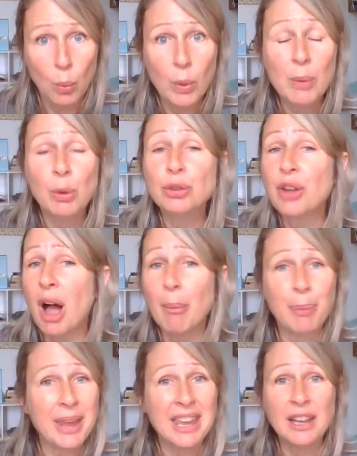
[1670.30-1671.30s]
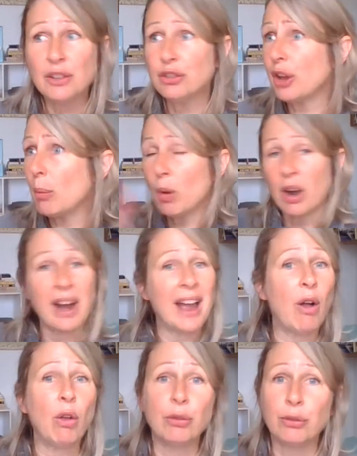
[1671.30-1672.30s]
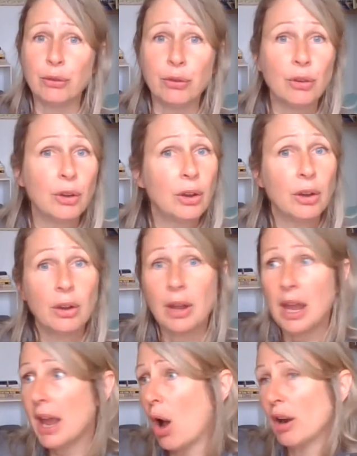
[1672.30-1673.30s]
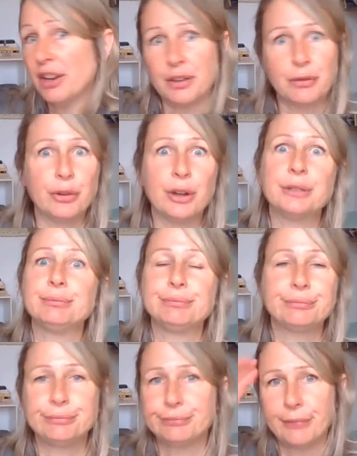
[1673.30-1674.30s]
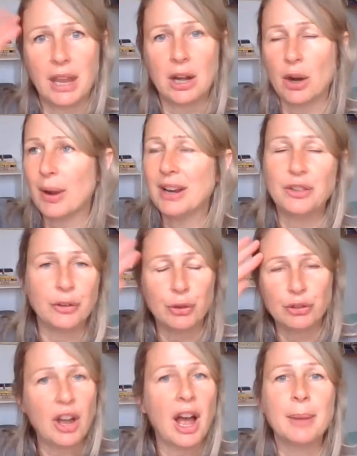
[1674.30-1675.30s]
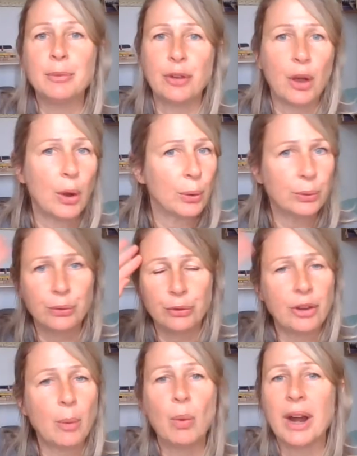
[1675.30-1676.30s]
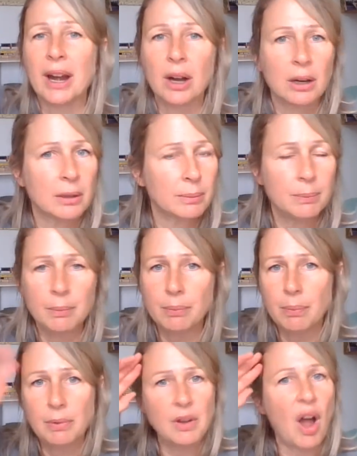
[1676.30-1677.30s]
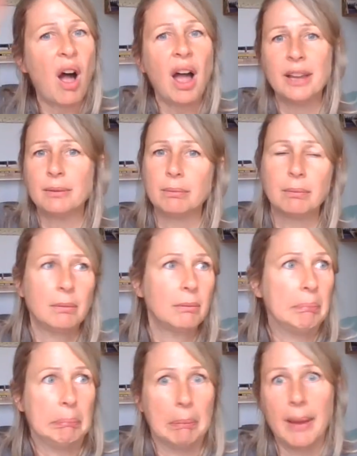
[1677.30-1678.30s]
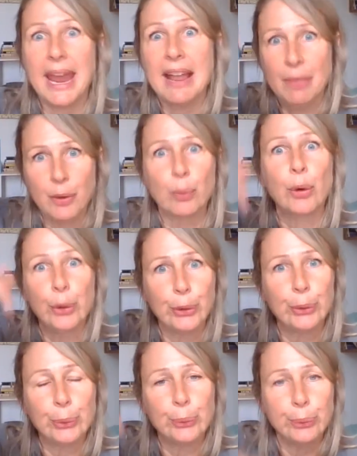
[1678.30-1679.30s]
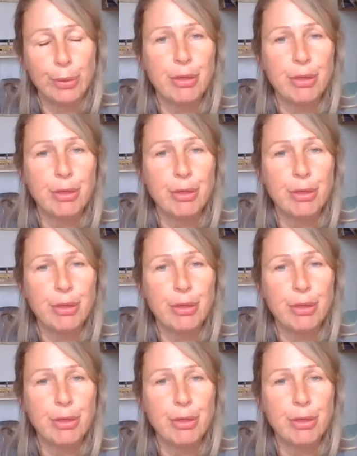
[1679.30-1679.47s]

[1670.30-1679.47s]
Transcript: We will not be somewhere else on a different, in a different time zone, somewhere not in the room